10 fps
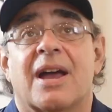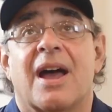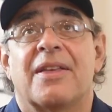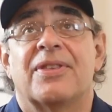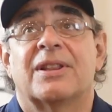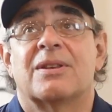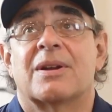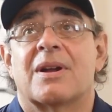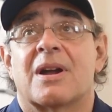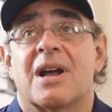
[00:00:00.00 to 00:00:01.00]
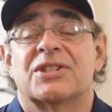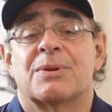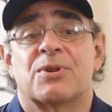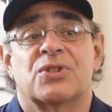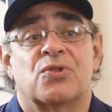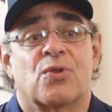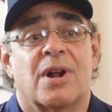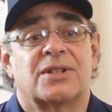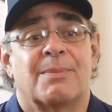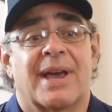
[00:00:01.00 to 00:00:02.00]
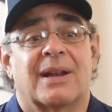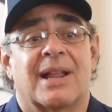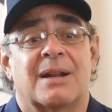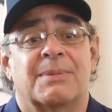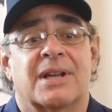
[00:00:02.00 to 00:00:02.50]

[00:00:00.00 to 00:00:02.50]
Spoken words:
I think the customers are drawn to Maddiline